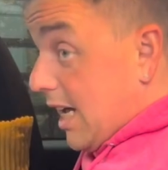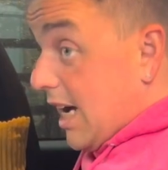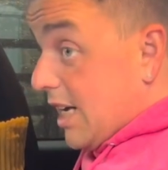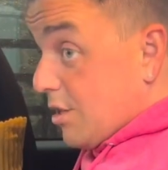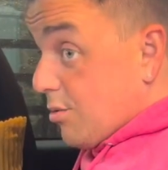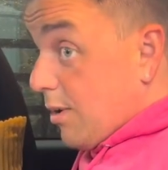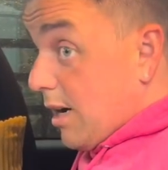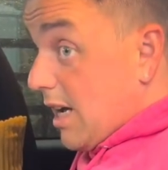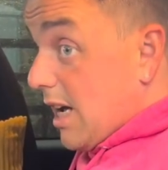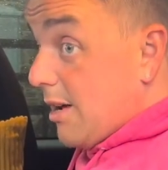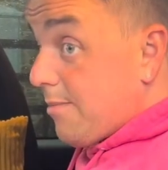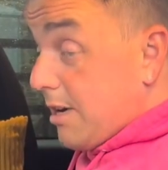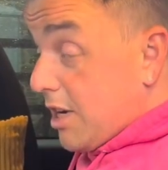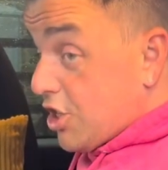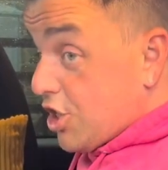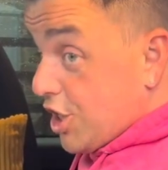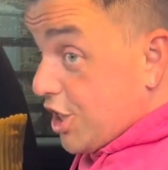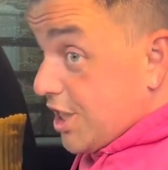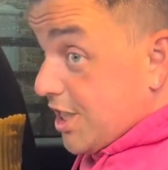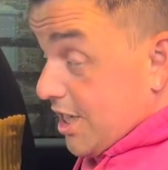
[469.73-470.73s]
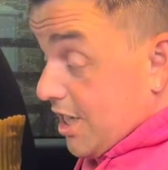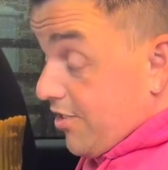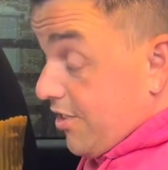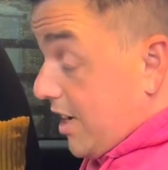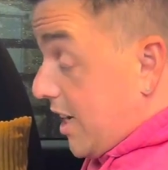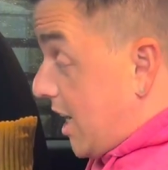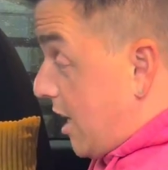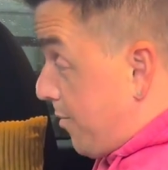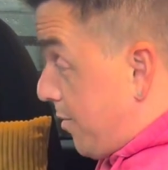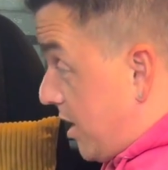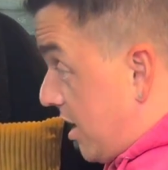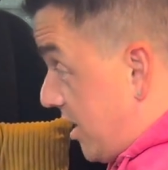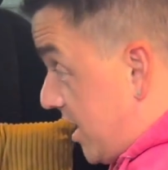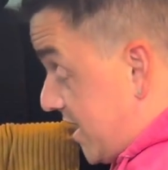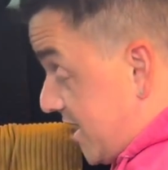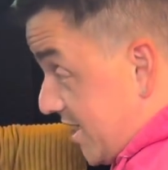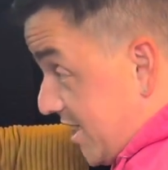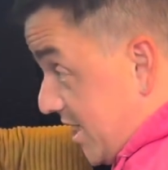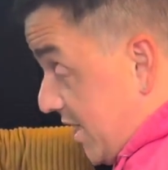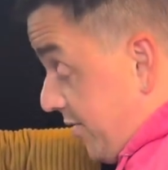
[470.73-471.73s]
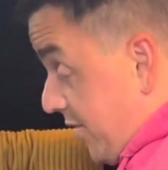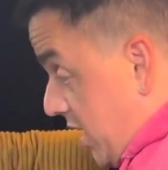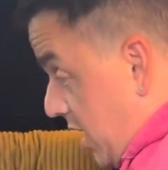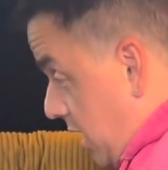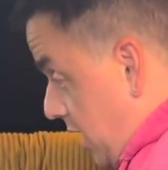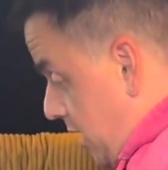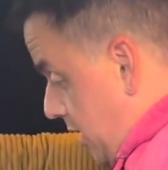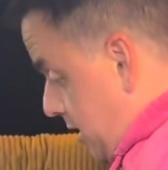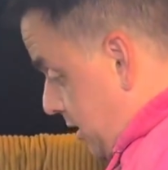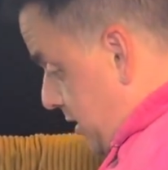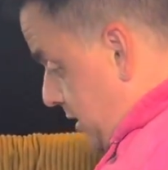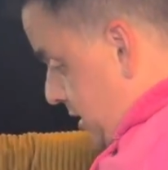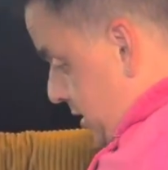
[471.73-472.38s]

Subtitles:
that's why I'm actually considering getting one of these instead of a car.